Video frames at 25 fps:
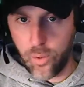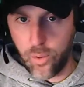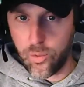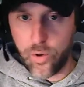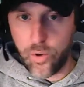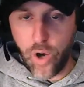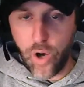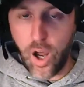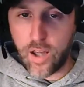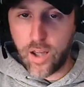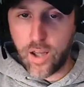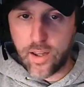
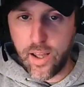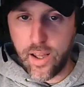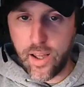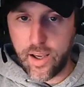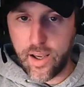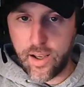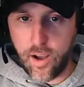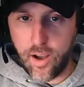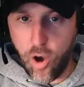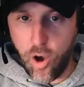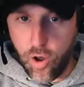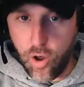not
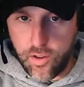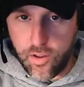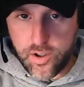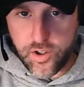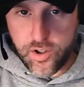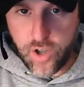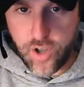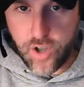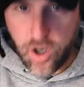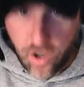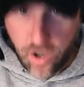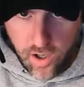like all the
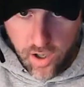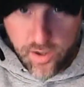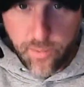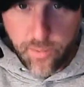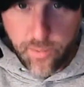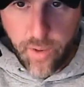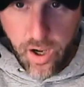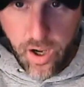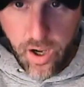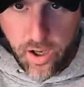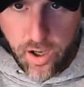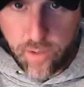junk on the
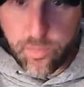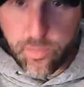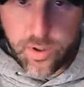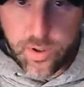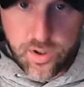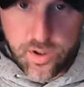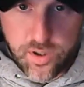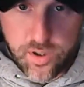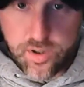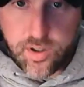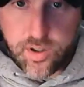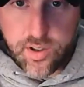bottom, but
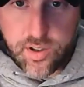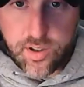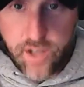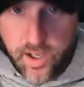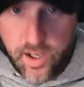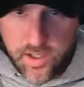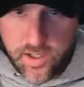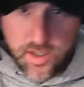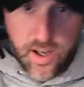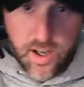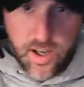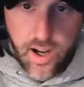just the
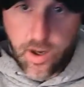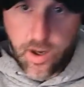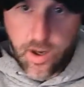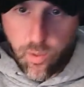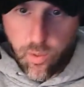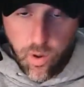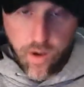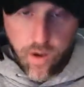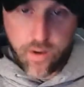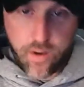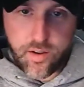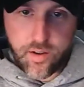nice tank
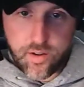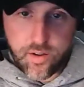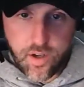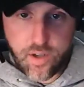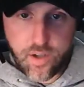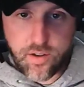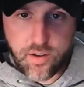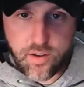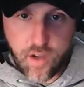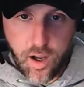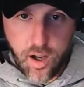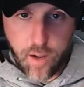water that's
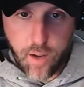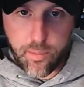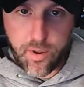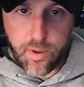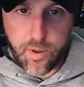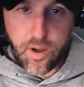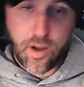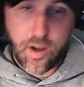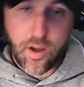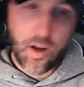on top,